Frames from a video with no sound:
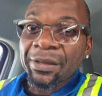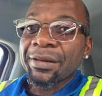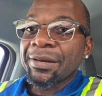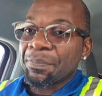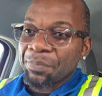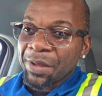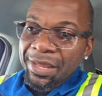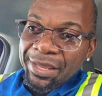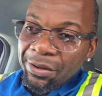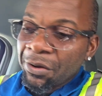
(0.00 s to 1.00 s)
the
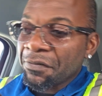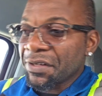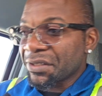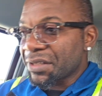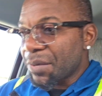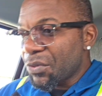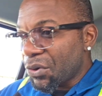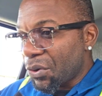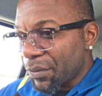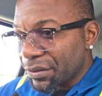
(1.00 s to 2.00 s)
pegging of the stable
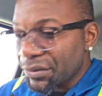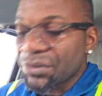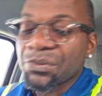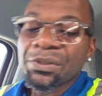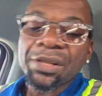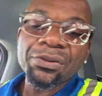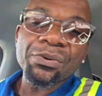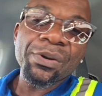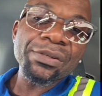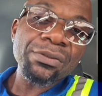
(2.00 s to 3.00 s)
coins to the
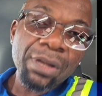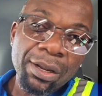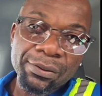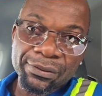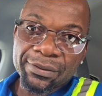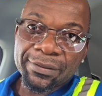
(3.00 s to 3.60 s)
US dollar.